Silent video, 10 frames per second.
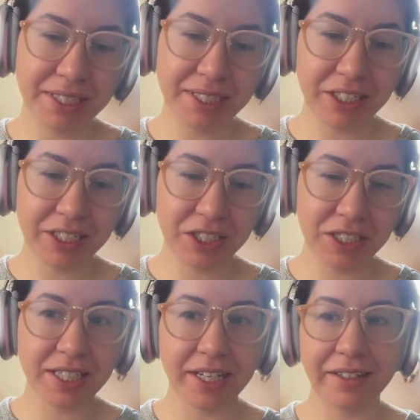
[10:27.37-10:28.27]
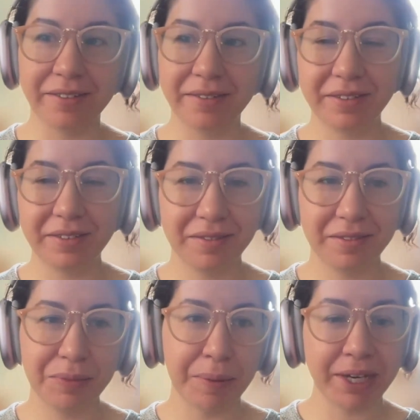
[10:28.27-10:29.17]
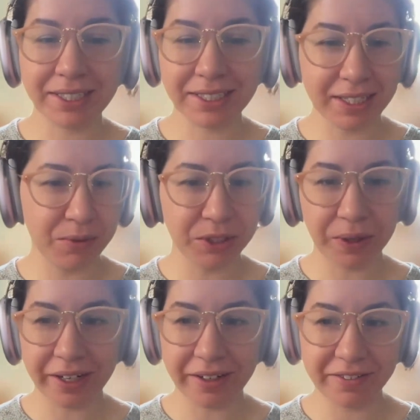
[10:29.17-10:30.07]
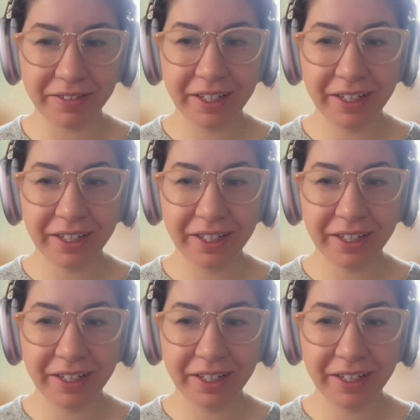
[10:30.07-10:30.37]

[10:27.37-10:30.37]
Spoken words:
presentations, then you might be asking, well, do I have